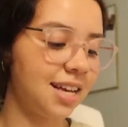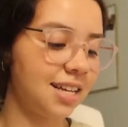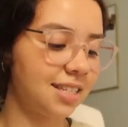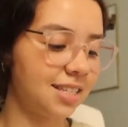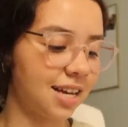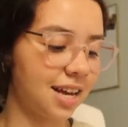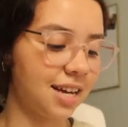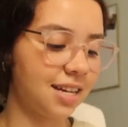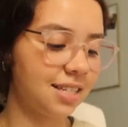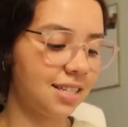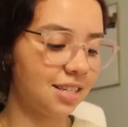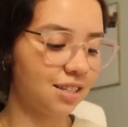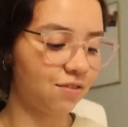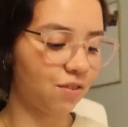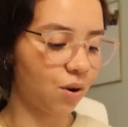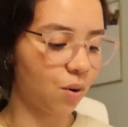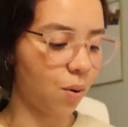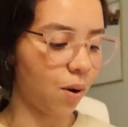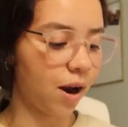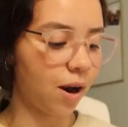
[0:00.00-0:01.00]
Scientists
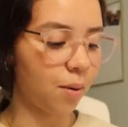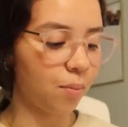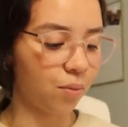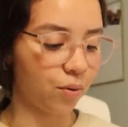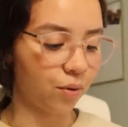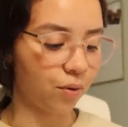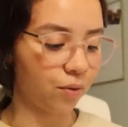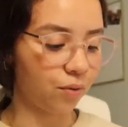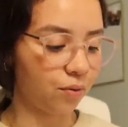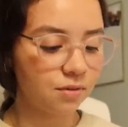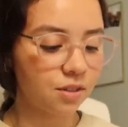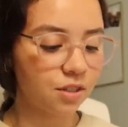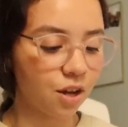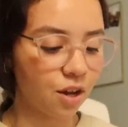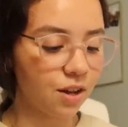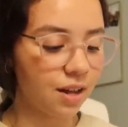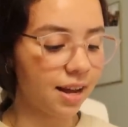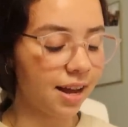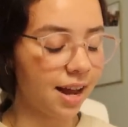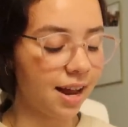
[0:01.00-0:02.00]
require proof,
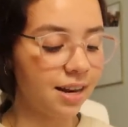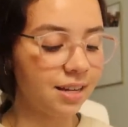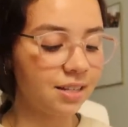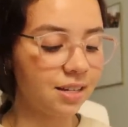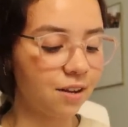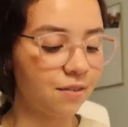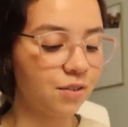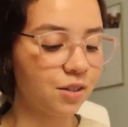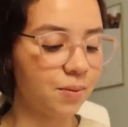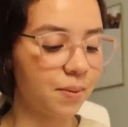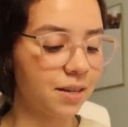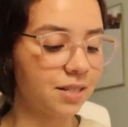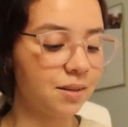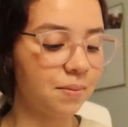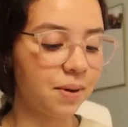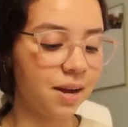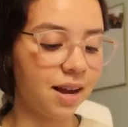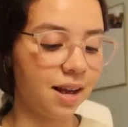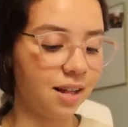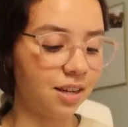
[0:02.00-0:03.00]
so like any self-respecting
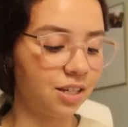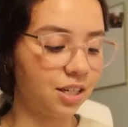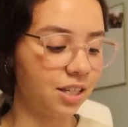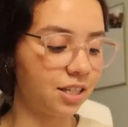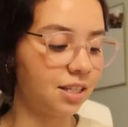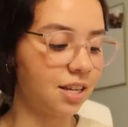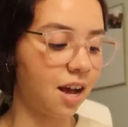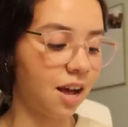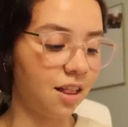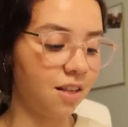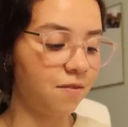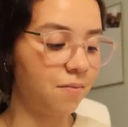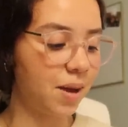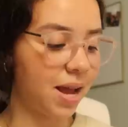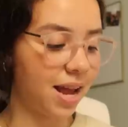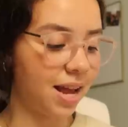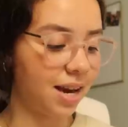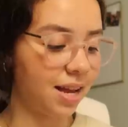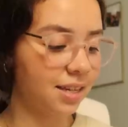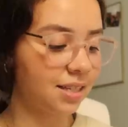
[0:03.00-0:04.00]
biologist, Olive
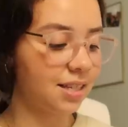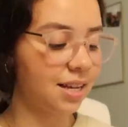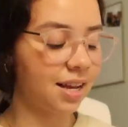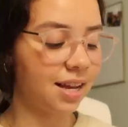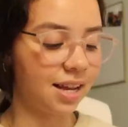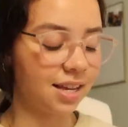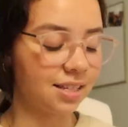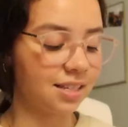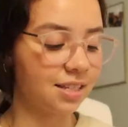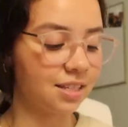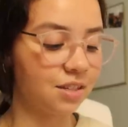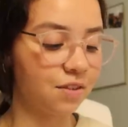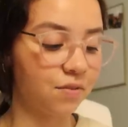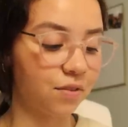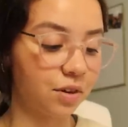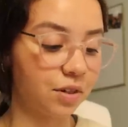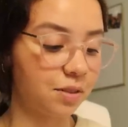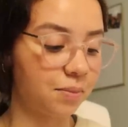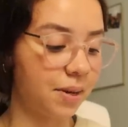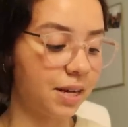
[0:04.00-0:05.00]
panics and kisses the
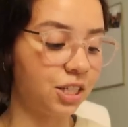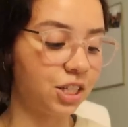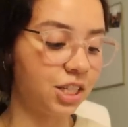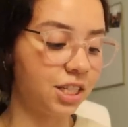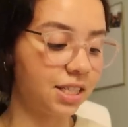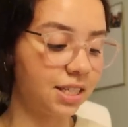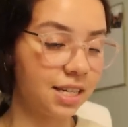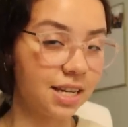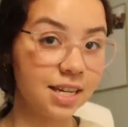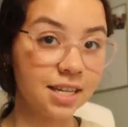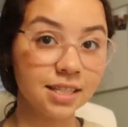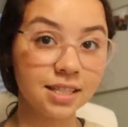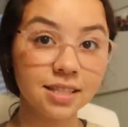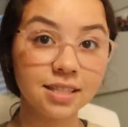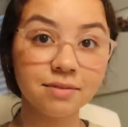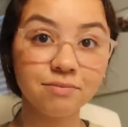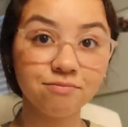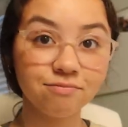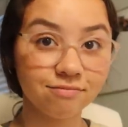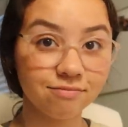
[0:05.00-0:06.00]
first man she sees.